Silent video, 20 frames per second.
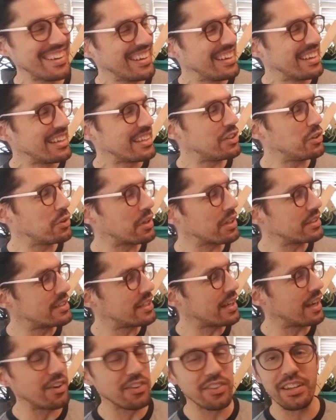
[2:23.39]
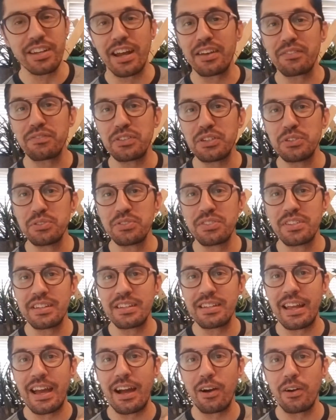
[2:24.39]
You can tell that I've used
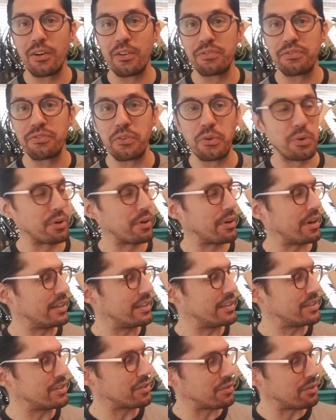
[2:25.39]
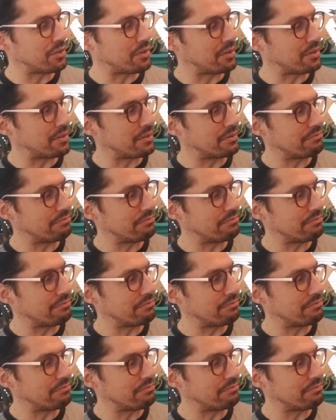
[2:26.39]
it now for additional